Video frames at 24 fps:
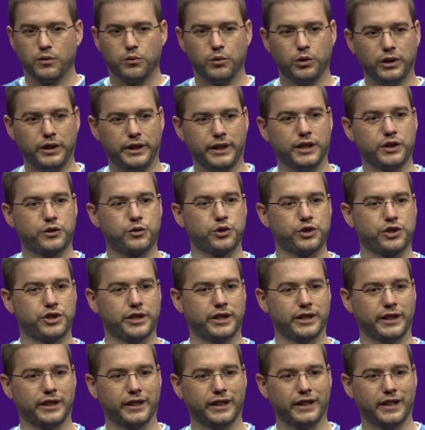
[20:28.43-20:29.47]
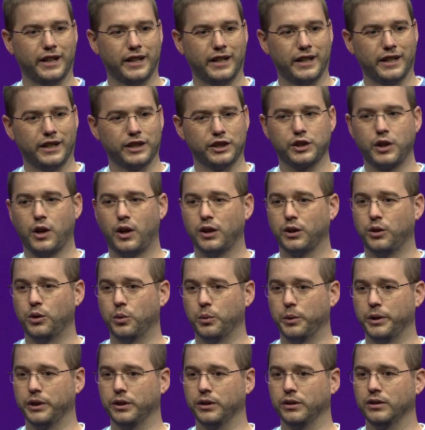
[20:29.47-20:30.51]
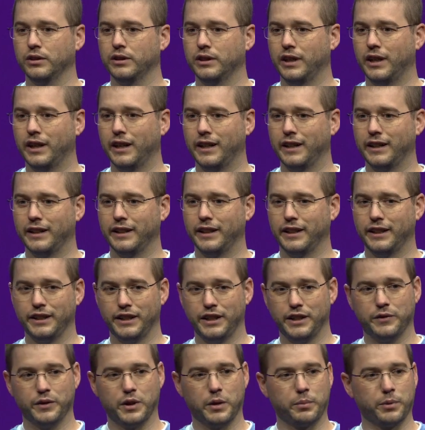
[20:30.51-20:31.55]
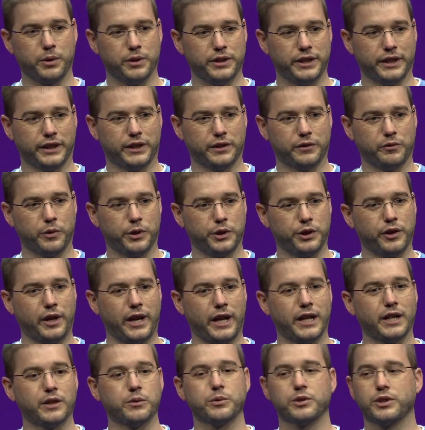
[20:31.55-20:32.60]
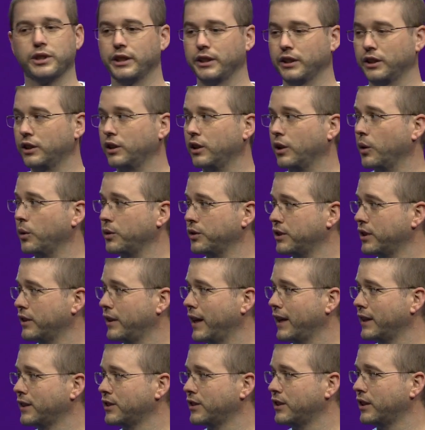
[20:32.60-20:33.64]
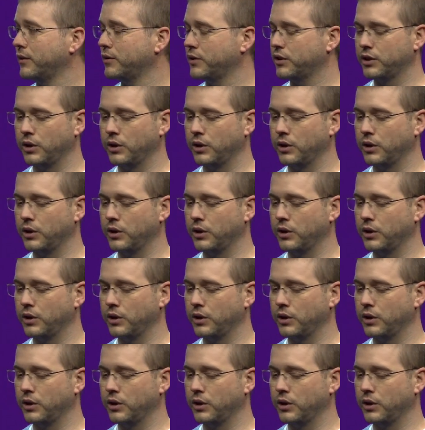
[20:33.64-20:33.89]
really interesting toggle wheel, and even a predictive when your hand was getting close to that stuff.